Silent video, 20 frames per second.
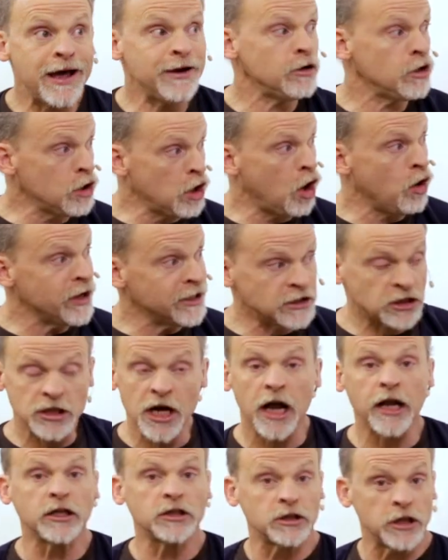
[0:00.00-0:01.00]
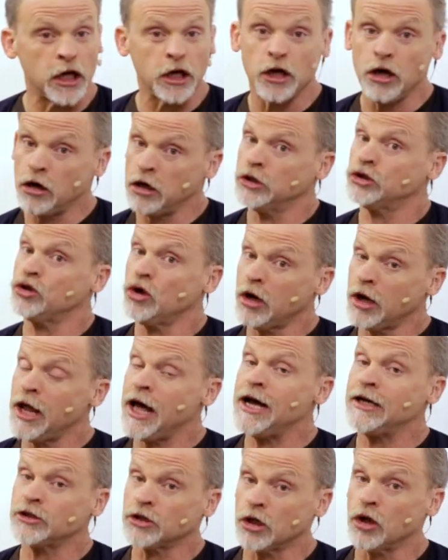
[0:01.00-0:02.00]
it's solid state gear. It's going to
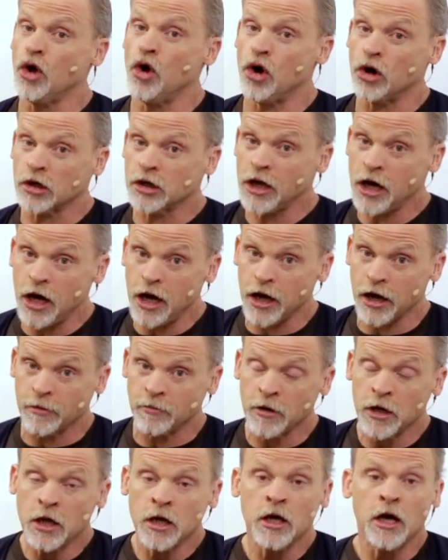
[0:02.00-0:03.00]
last a long time.